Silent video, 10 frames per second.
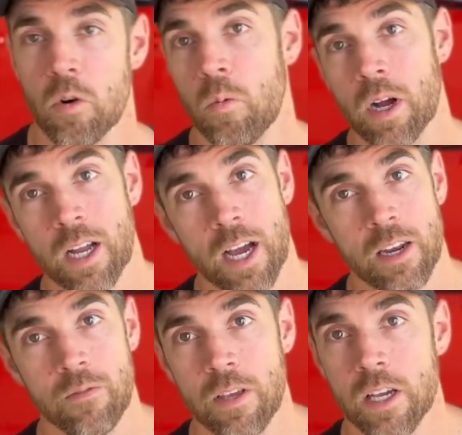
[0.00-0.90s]
What kind
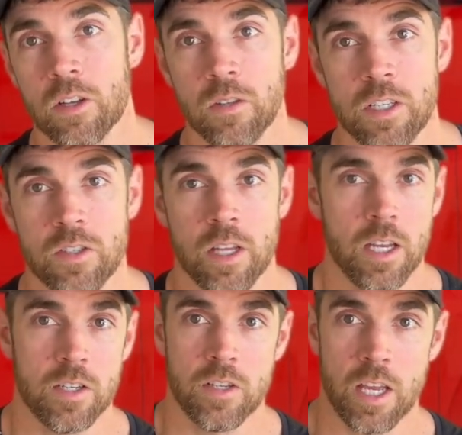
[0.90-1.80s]
of vehicle is it?
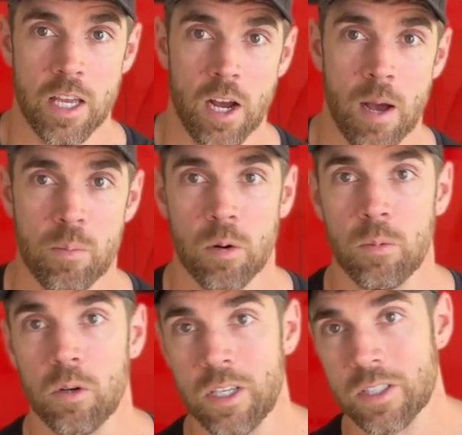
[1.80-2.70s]
Is it
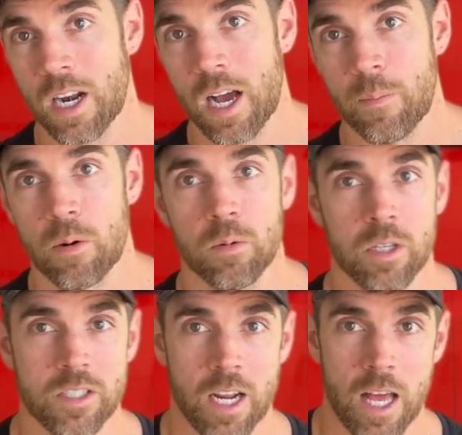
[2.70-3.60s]
inoperable? Is it operable?
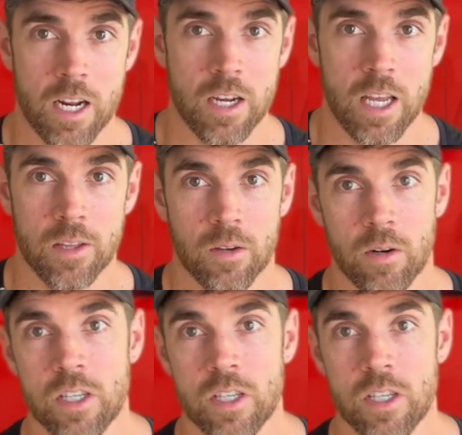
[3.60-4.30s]
Is it at a dealer?